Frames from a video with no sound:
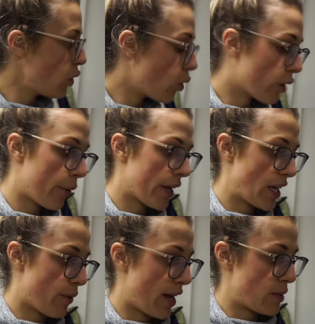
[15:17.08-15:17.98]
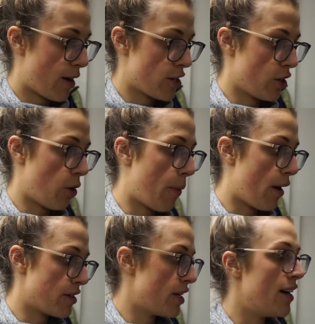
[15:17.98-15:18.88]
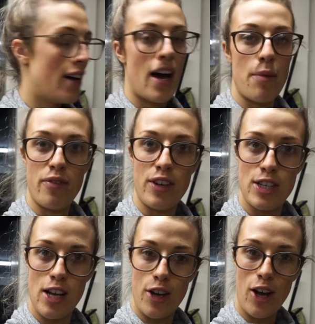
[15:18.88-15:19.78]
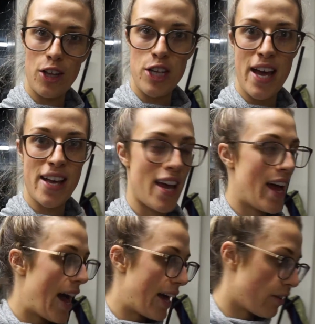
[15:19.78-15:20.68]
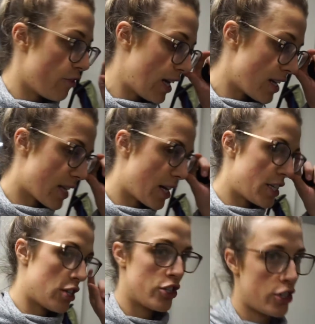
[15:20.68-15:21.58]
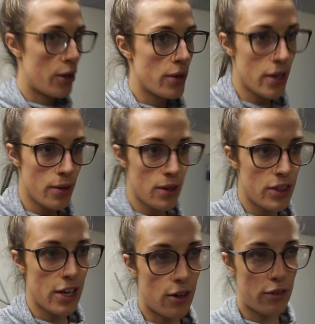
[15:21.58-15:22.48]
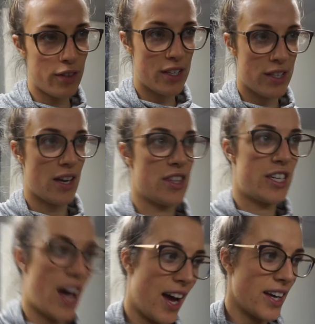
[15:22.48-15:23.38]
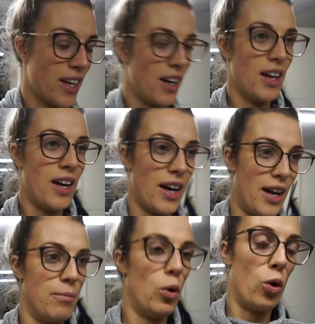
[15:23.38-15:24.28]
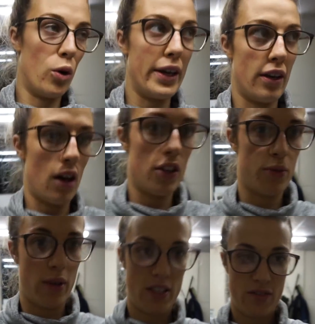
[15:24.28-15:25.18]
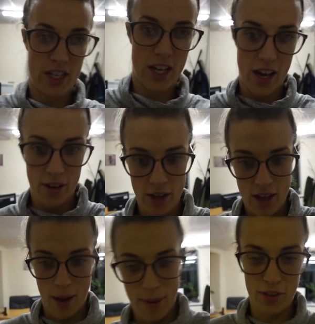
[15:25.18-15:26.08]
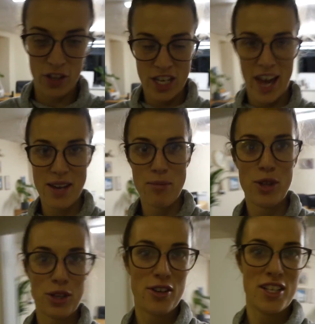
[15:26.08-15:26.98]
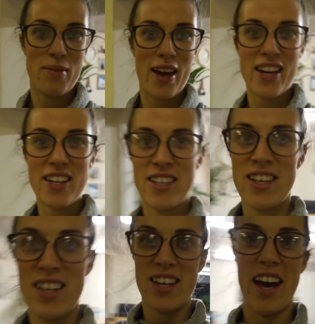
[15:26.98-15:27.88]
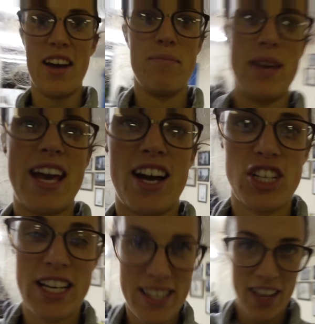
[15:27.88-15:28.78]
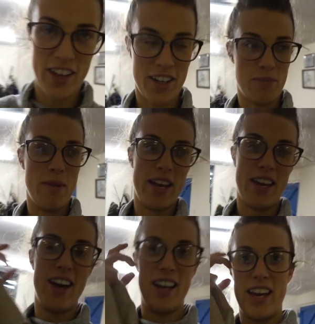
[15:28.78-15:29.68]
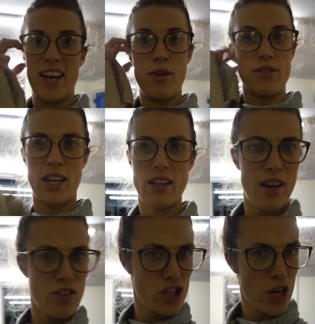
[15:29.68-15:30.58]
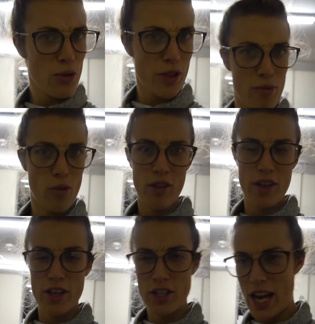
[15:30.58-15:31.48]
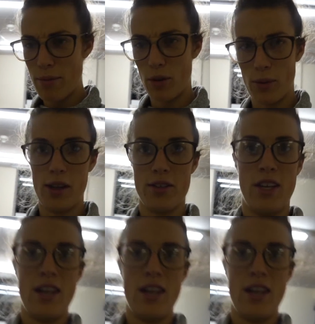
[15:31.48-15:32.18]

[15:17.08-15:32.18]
or going anywhere special, but I'm officially on holiday. And I realised that I didn't show you the office the other day, or in last week's video, about the table that Chris made. He actually said that to me earlier. He was like, you never showed them what the table was.